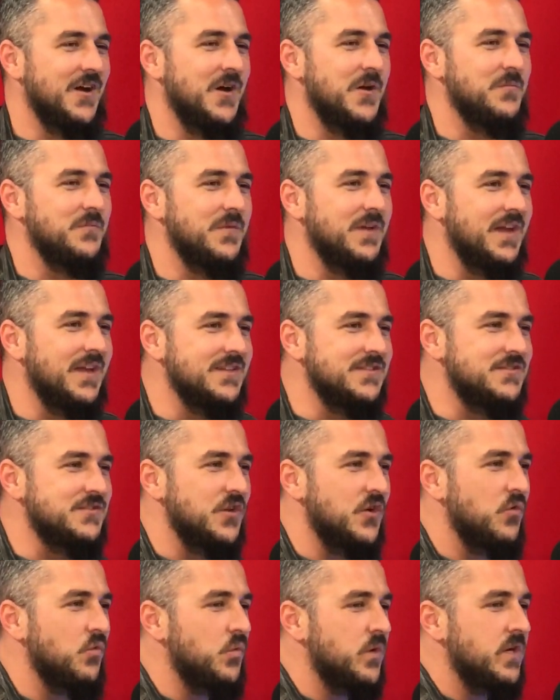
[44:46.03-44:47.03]
Um, and
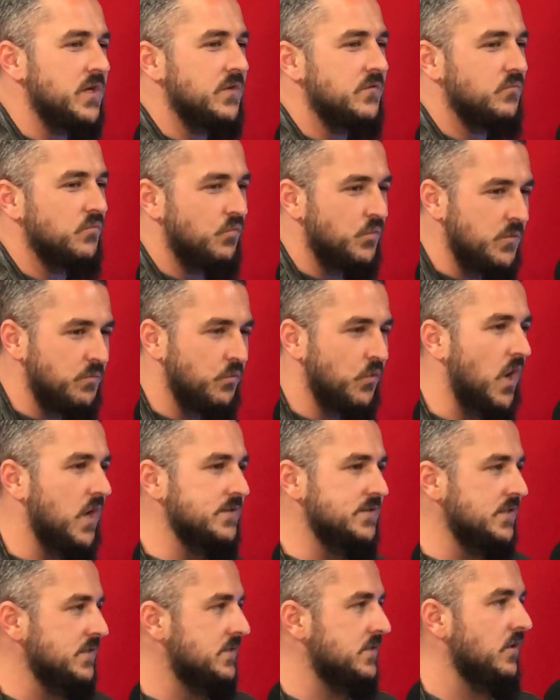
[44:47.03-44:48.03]
so we, we
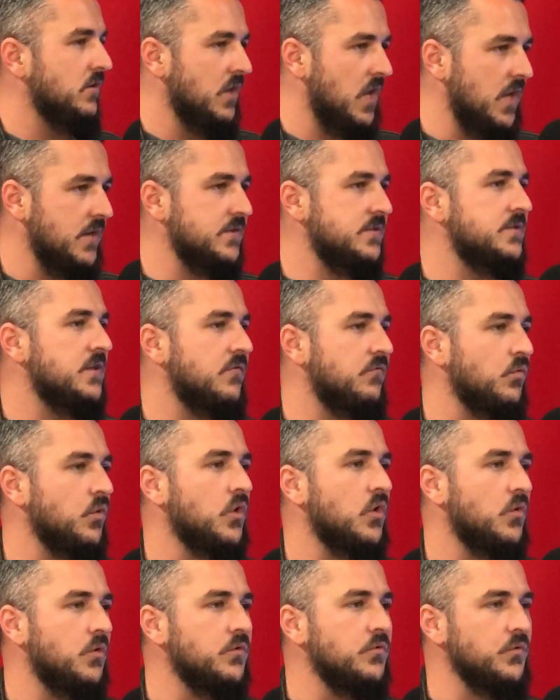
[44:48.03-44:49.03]
process a lot of stuff we're
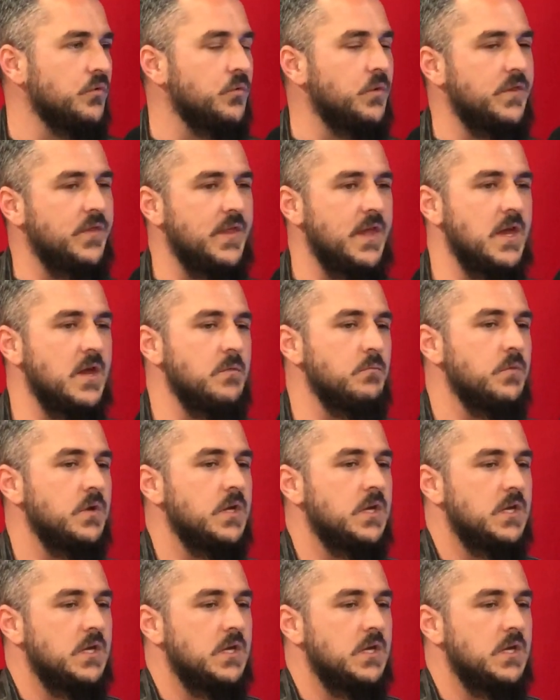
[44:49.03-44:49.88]
going through with them.